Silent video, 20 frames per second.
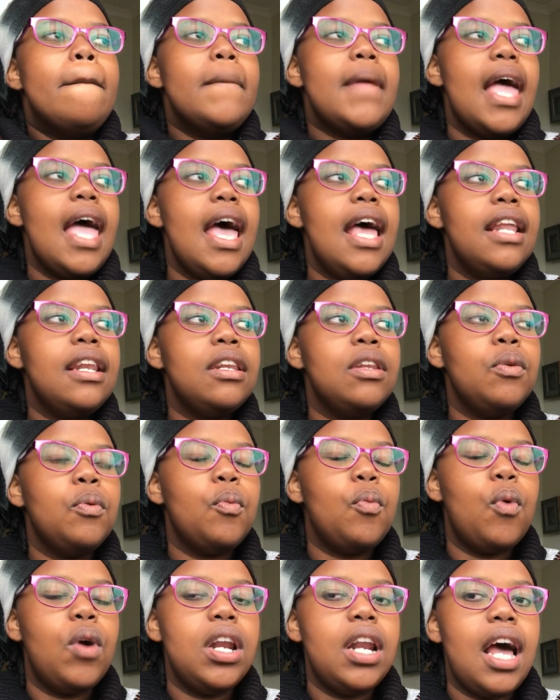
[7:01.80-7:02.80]
And
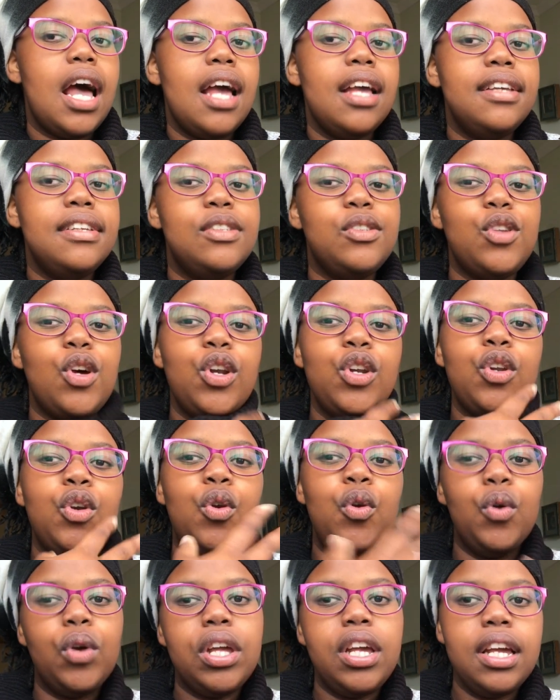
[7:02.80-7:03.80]
when I started
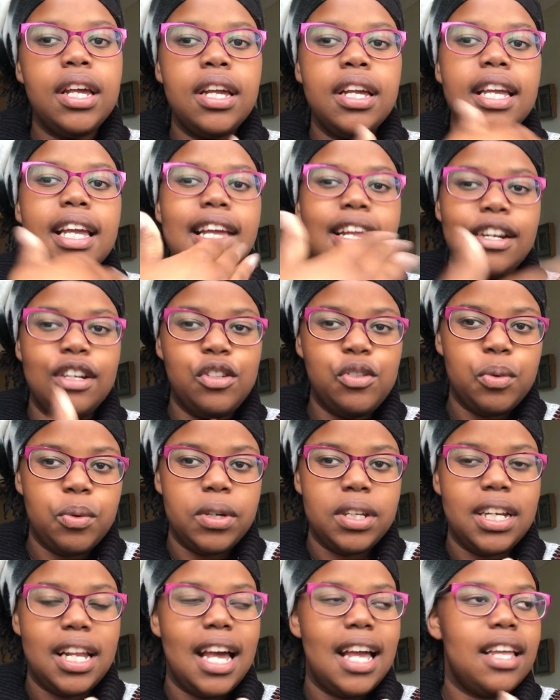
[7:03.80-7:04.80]
looking into
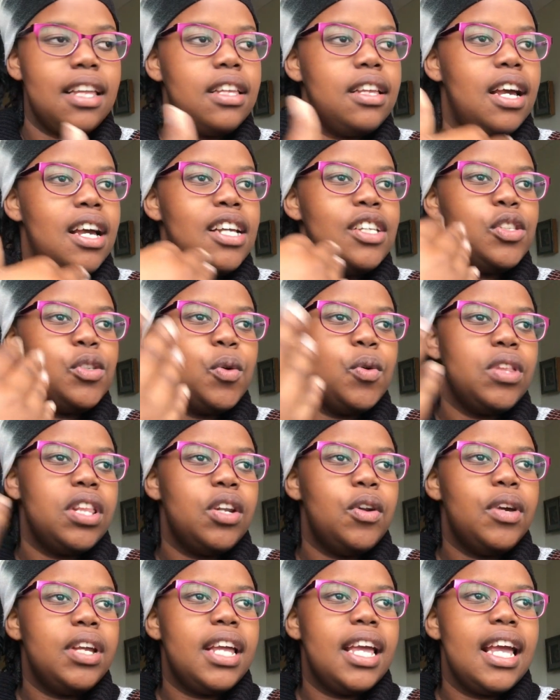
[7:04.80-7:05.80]
it, I saw that,
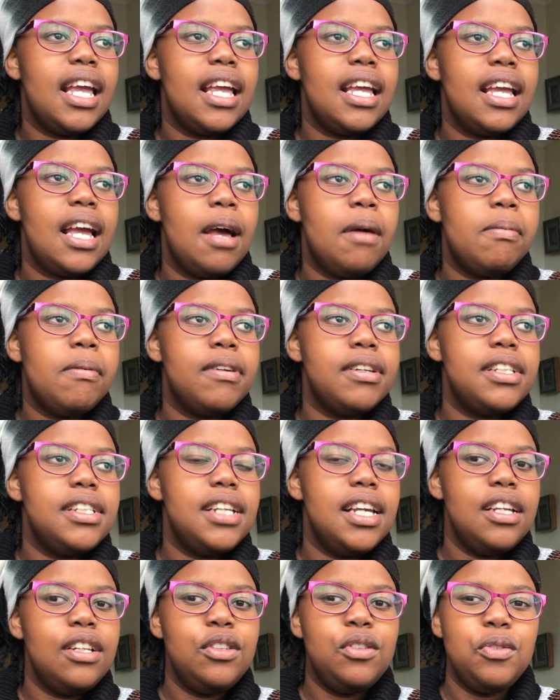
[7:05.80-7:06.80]
okay, about
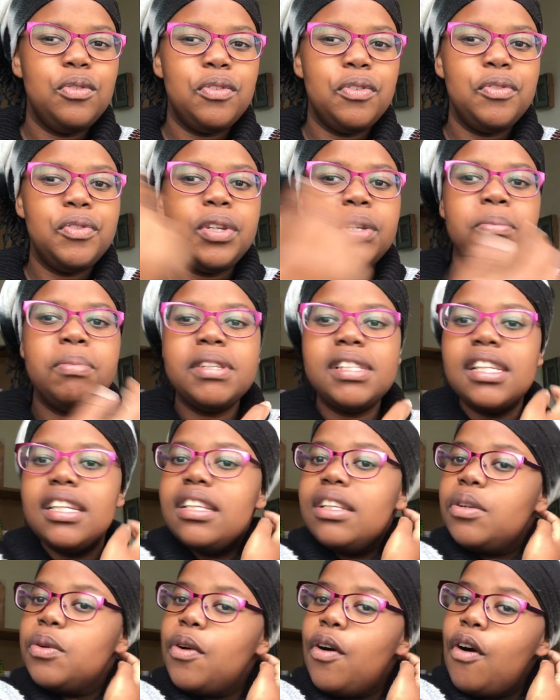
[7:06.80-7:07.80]
10 to
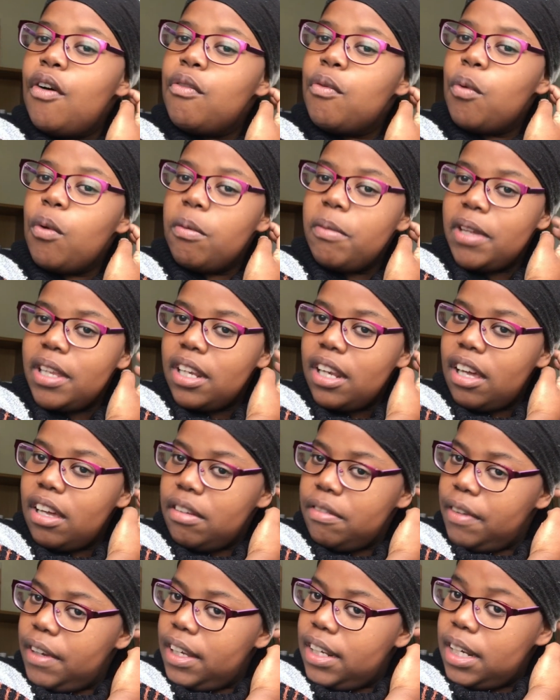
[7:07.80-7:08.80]
15% of women are
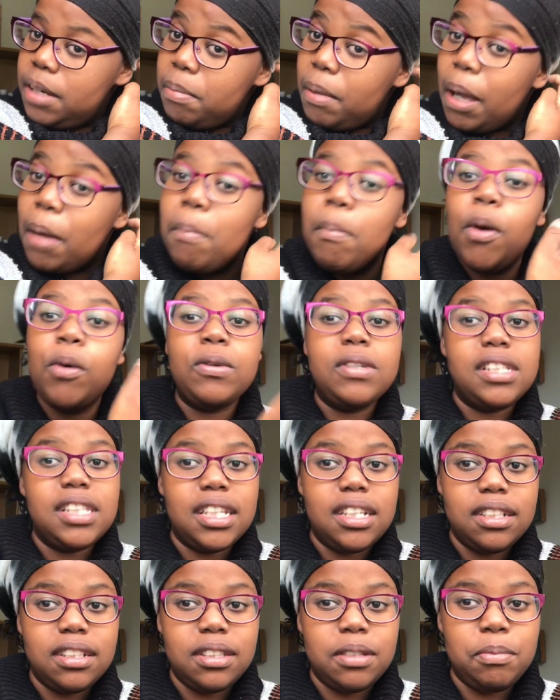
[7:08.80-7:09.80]
affected by
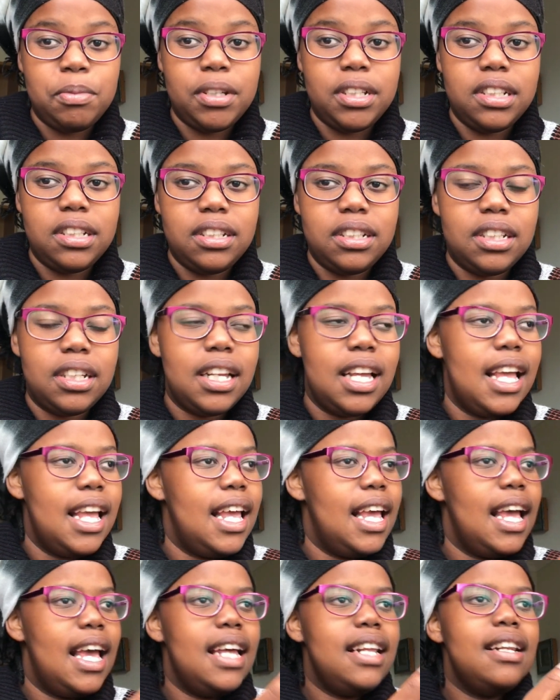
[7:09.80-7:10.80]
postnatal depression.
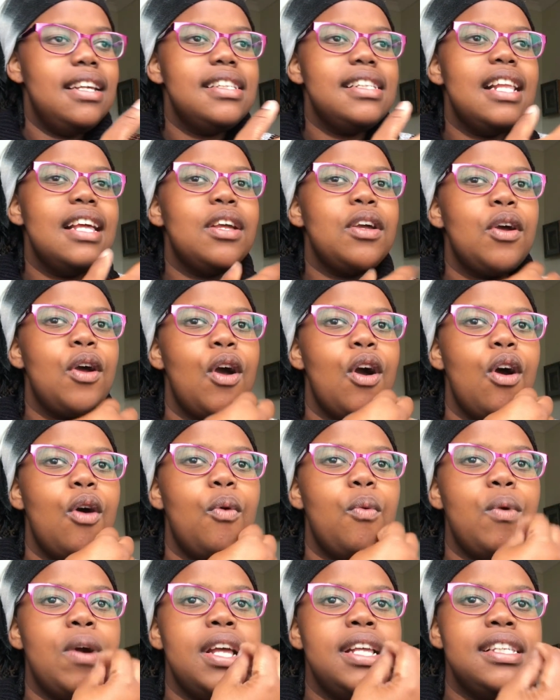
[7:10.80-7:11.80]
And I was like,
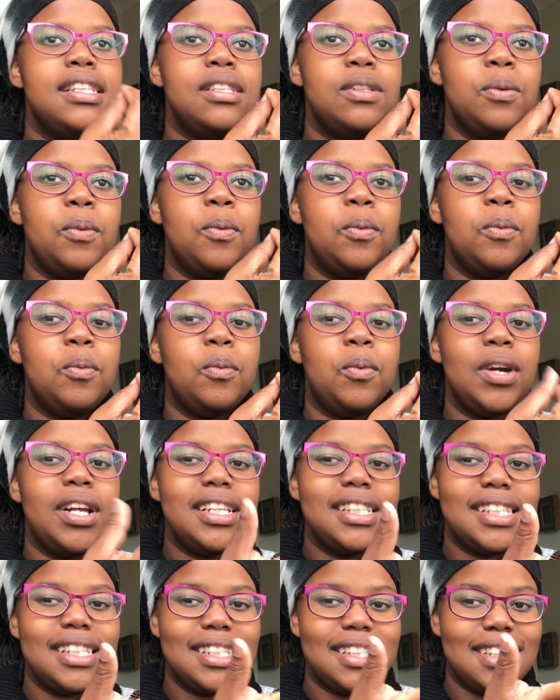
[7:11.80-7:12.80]

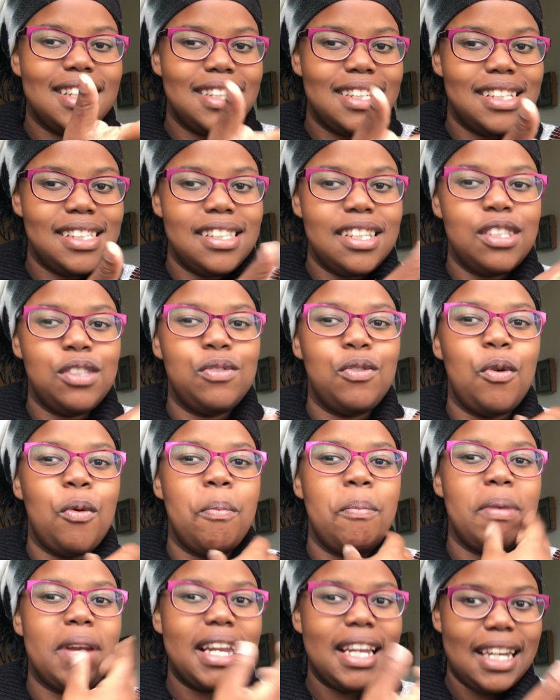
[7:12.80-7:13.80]
where's the statistics for
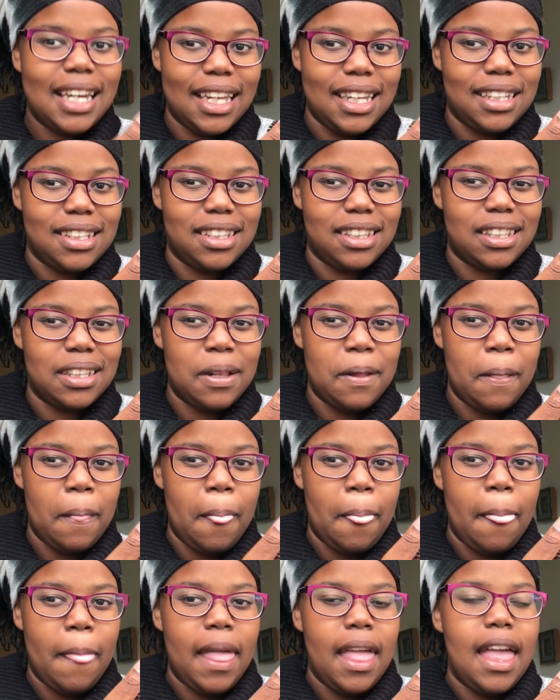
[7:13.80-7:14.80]
prenatal?
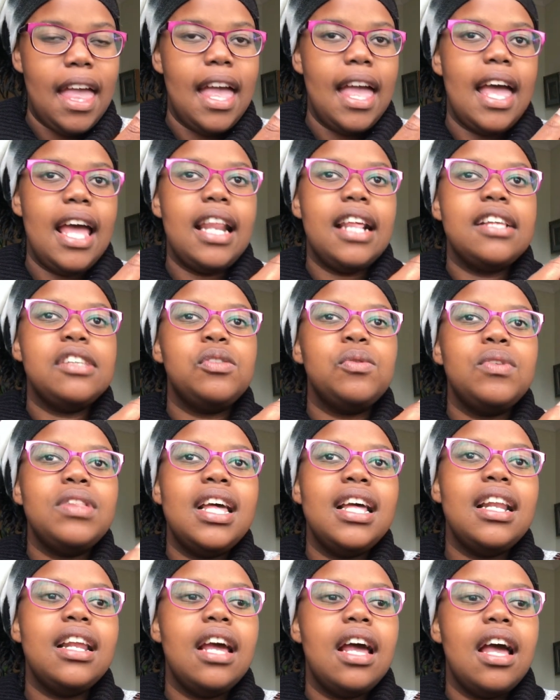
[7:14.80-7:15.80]
And I saw that